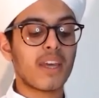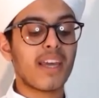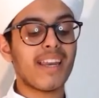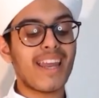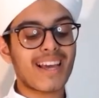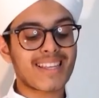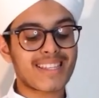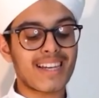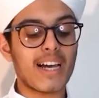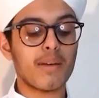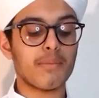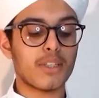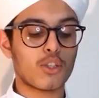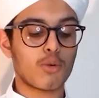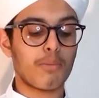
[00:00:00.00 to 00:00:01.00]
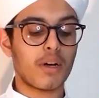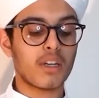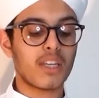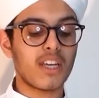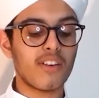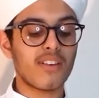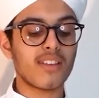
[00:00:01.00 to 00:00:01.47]
in excitement upon
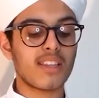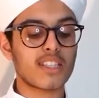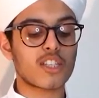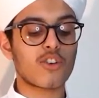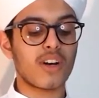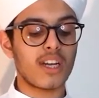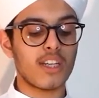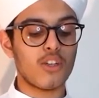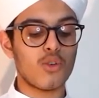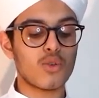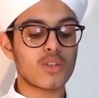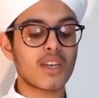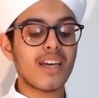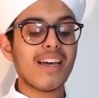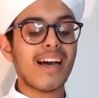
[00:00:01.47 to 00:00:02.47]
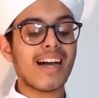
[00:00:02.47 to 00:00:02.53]
hearing this great news,